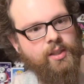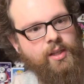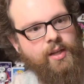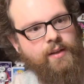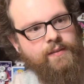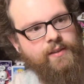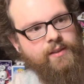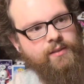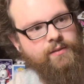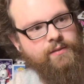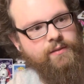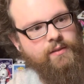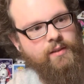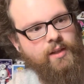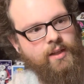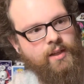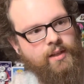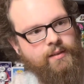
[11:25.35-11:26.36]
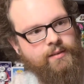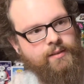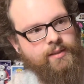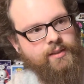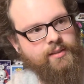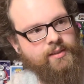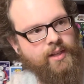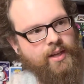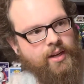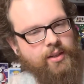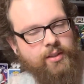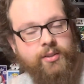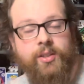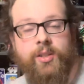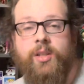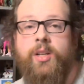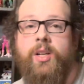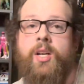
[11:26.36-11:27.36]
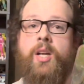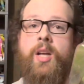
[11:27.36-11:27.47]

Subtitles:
of this character.